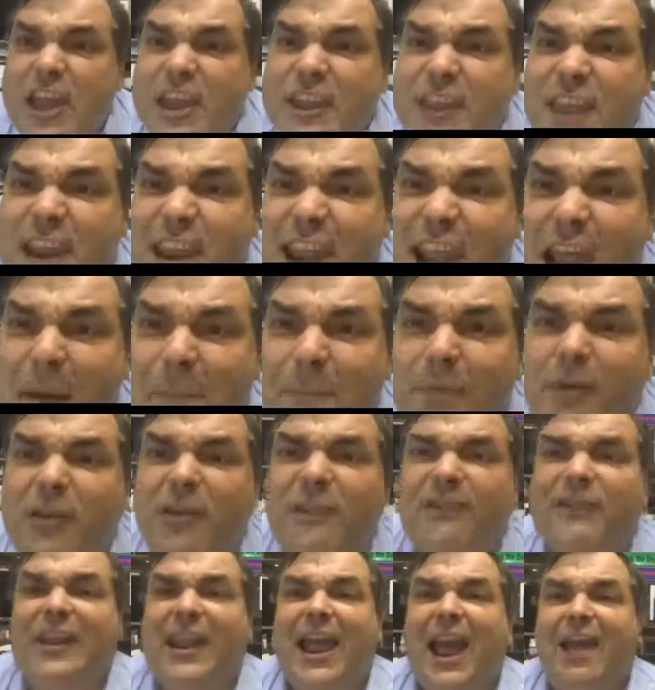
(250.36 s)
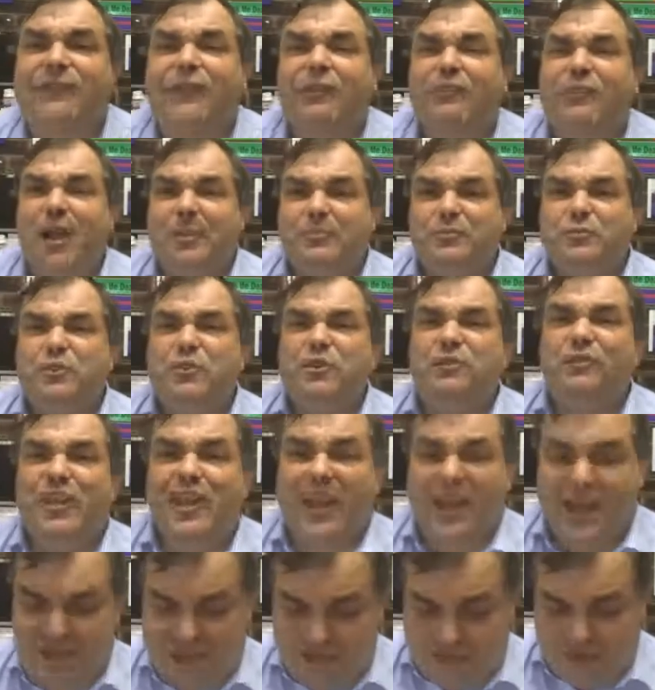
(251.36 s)
The number of cover-ups you've
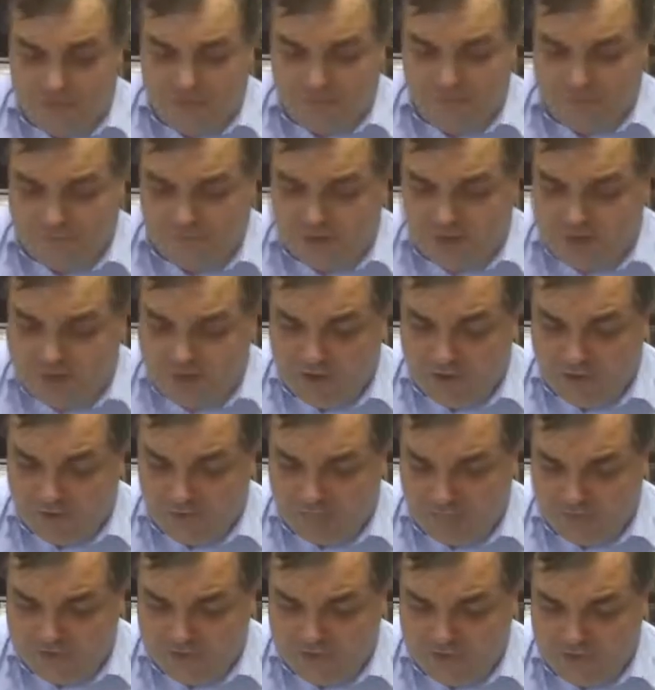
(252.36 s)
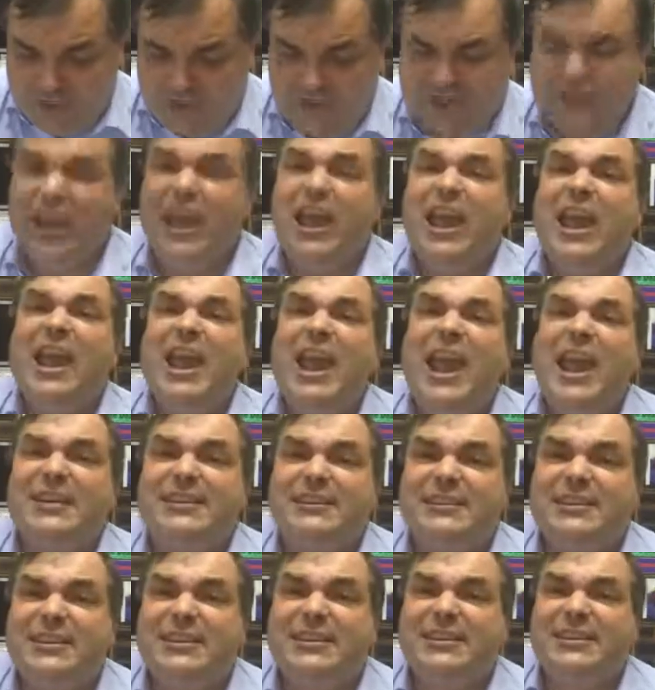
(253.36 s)
hidden with legal privilege,
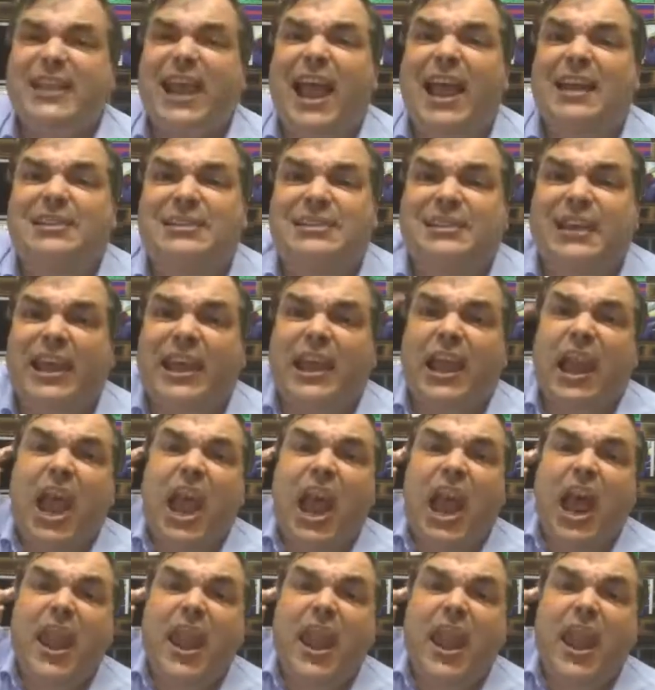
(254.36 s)
it's disgusting.